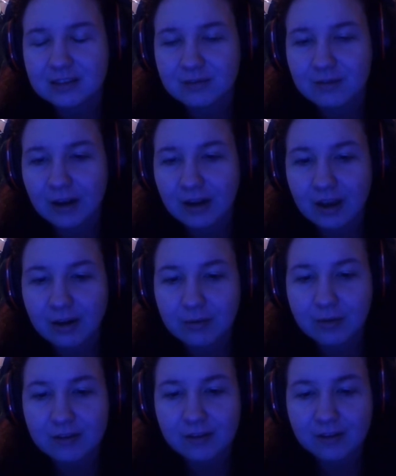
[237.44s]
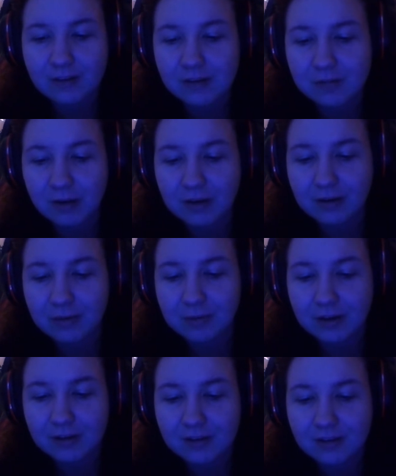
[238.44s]
right now I'm just gonna suspend it
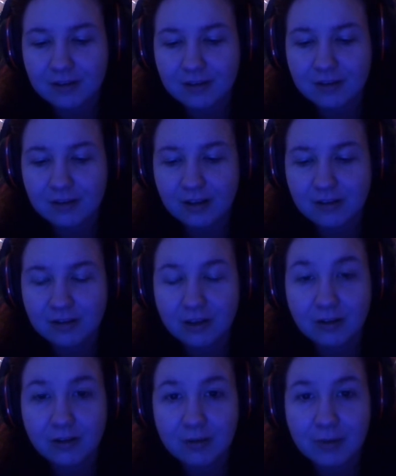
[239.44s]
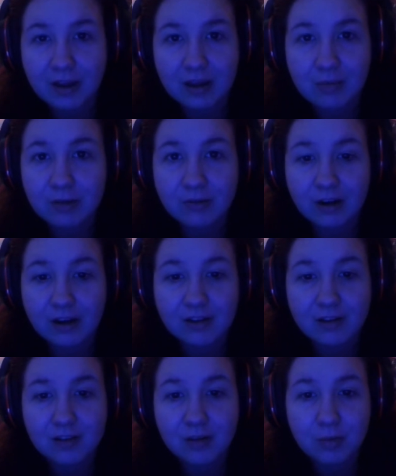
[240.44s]
because it's literally making me
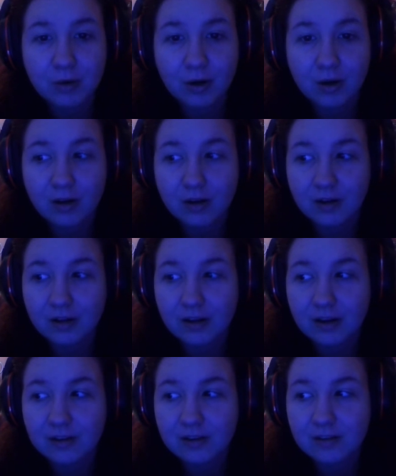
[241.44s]
rage super hard, and I've